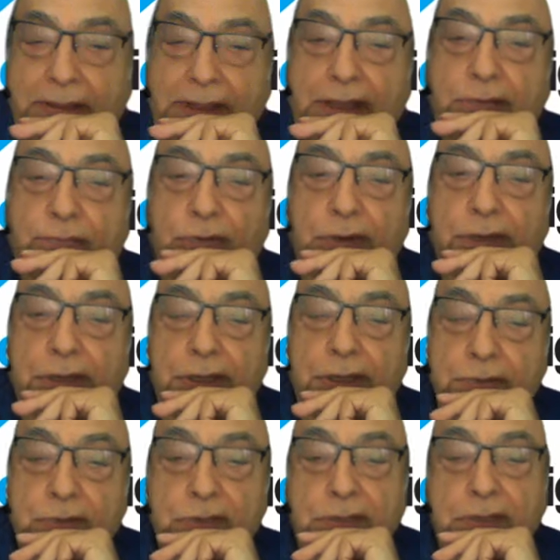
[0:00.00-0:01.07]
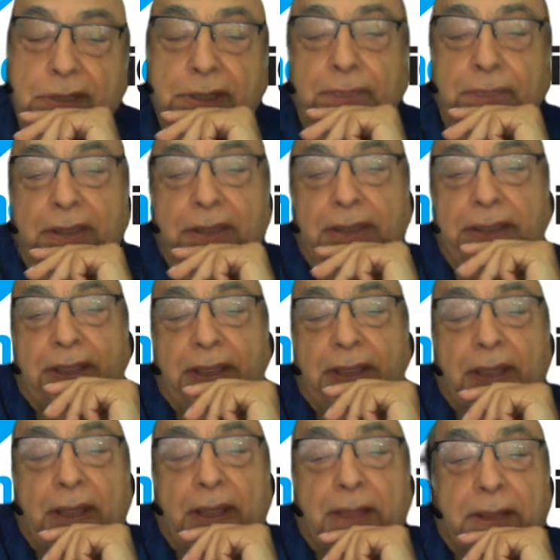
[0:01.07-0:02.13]
That's very interesting.
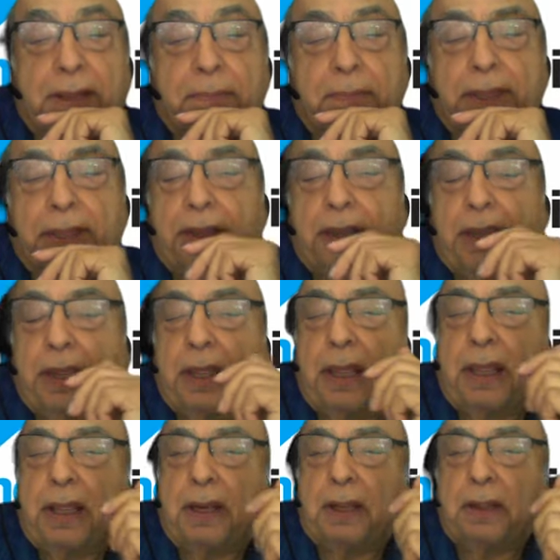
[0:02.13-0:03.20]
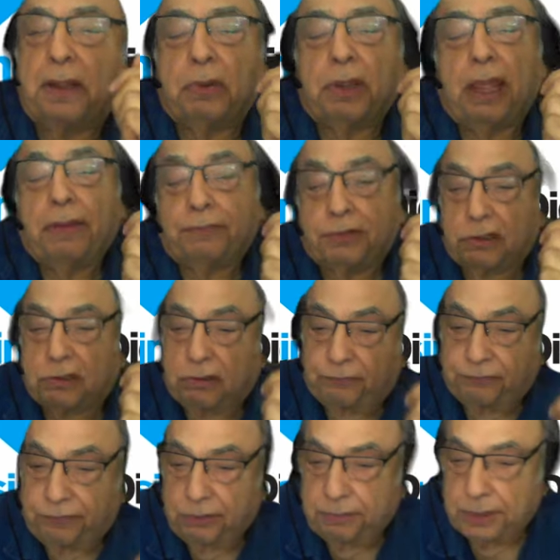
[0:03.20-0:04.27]
We have just a
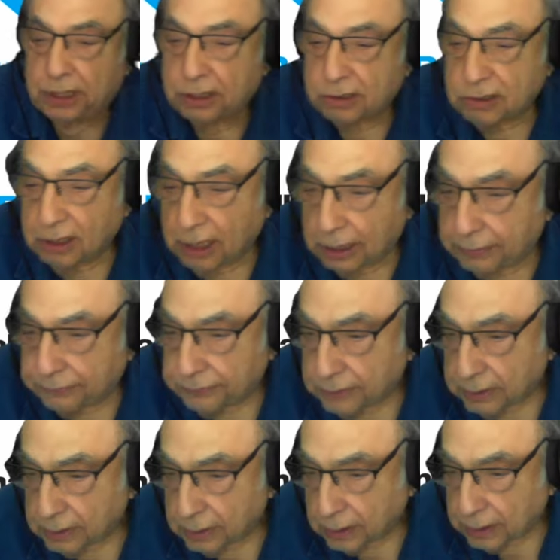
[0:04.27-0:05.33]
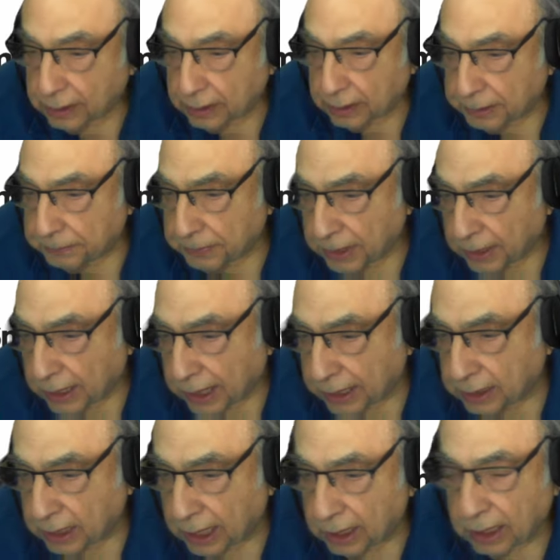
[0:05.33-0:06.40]
few minutes left.
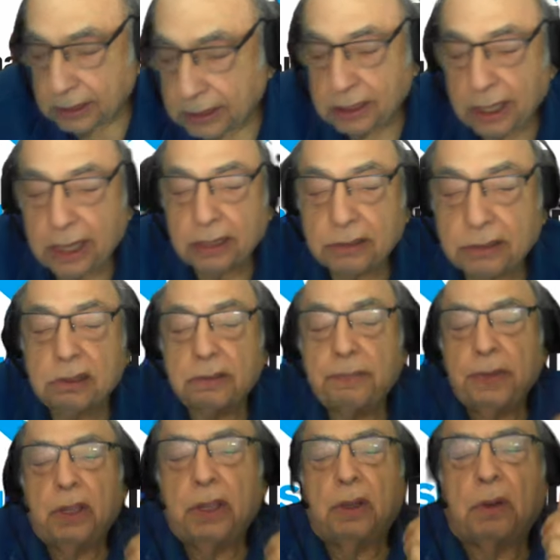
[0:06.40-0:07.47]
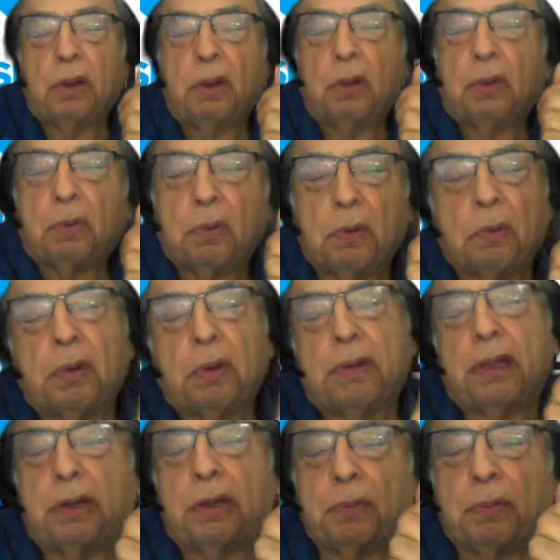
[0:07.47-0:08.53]
I'd like to ask you,
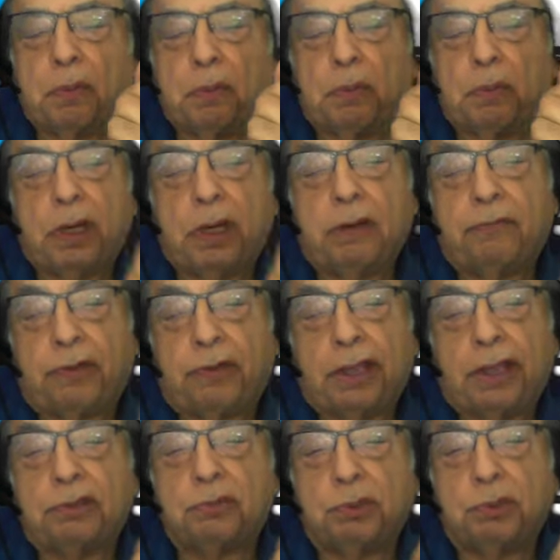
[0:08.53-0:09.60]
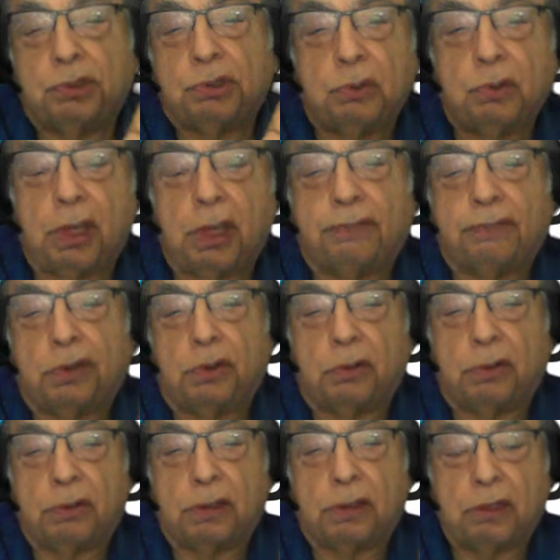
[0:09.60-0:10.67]
what advice would you give
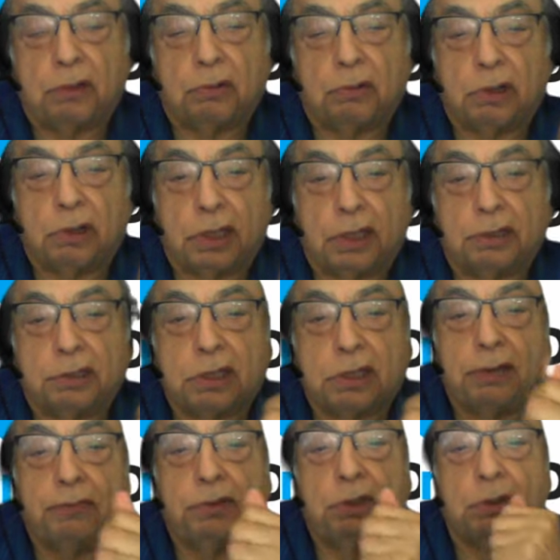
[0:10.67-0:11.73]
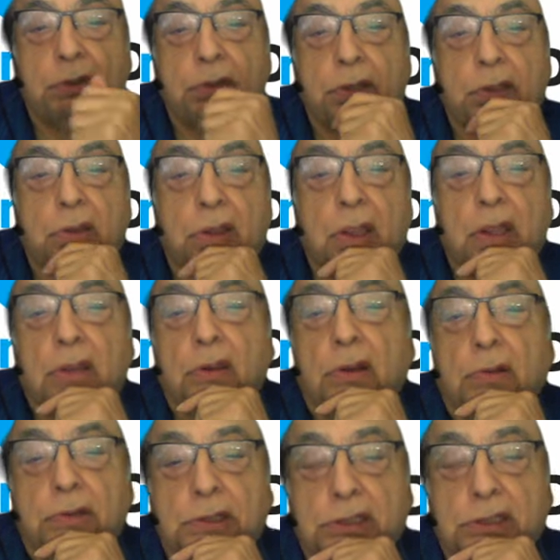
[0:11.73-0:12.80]
your audience, given
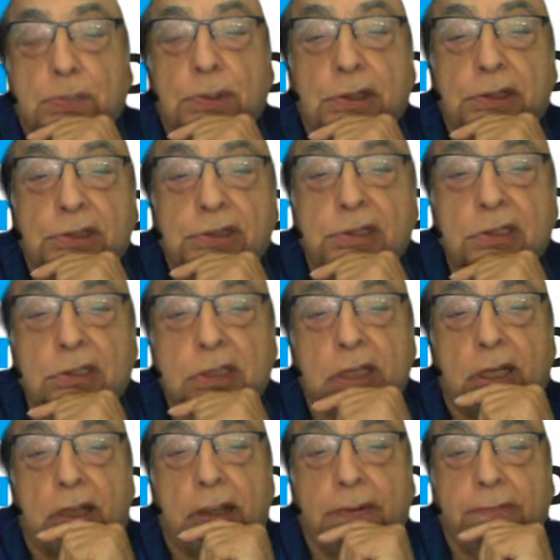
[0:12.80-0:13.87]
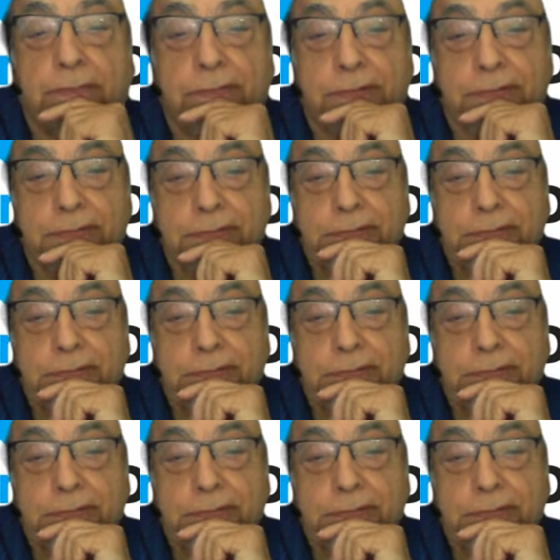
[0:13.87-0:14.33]
your experiences in life?